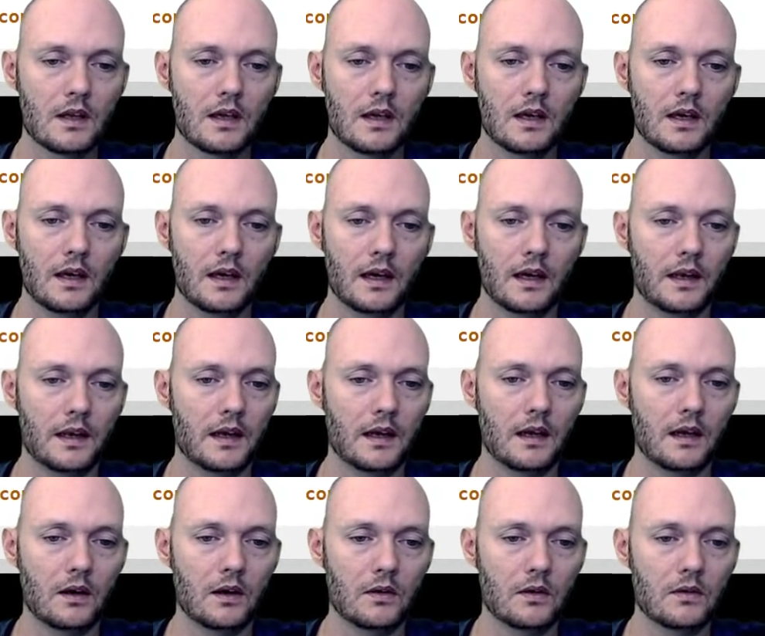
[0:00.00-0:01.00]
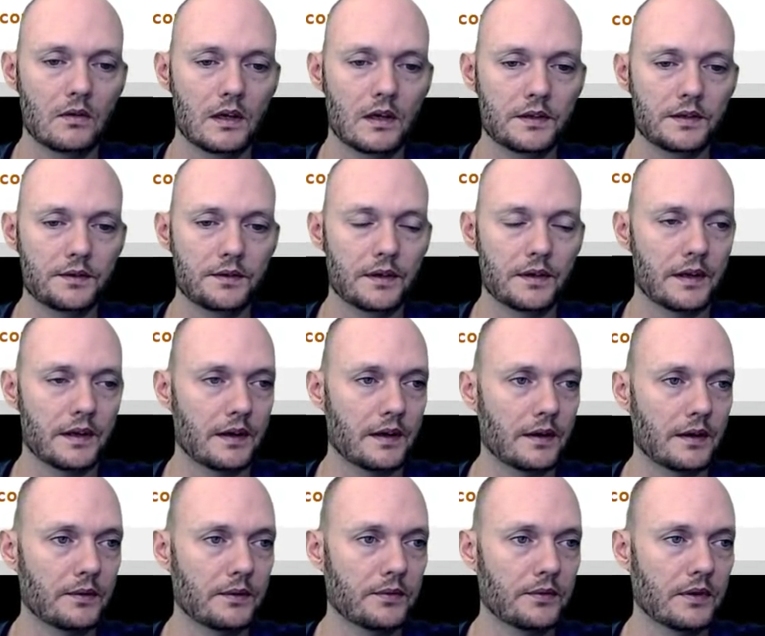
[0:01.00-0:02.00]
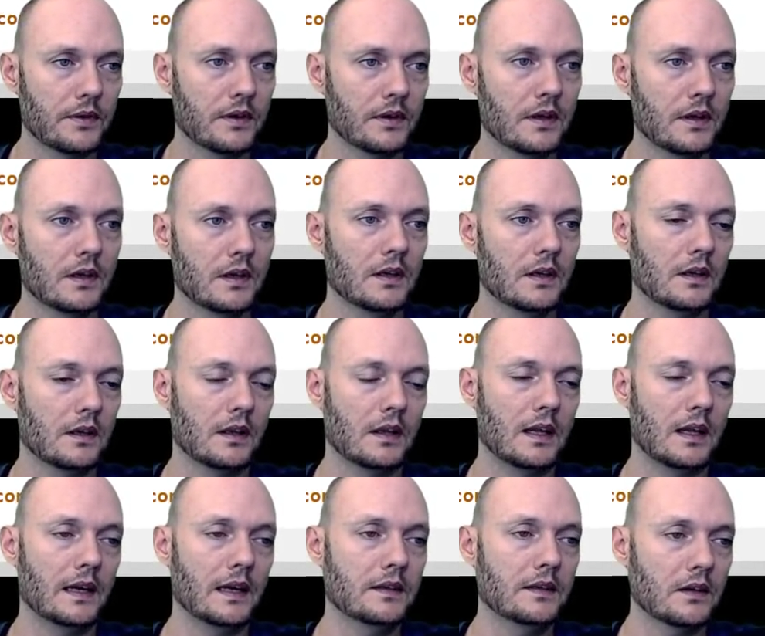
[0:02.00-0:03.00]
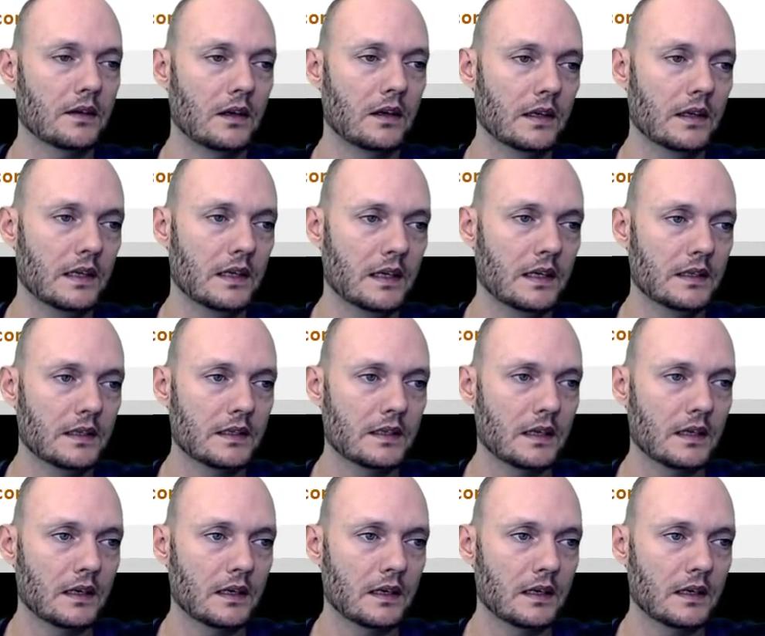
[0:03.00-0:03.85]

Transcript: And now I should have light on the inside.